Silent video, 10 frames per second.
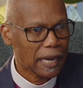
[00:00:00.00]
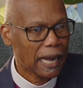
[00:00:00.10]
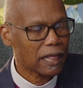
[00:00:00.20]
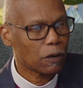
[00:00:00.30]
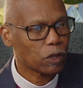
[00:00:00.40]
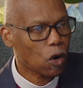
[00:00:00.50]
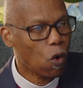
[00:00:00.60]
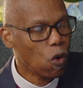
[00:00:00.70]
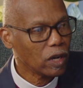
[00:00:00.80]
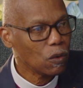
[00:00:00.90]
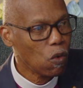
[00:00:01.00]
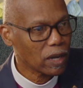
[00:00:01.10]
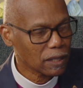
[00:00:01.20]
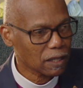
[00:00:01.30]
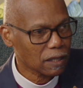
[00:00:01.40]
And they were the only
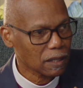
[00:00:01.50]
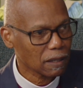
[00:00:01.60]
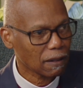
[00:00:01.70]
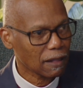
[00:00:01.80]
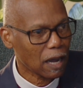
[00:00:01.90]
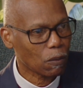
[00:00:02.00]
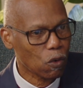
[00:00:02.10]
ones that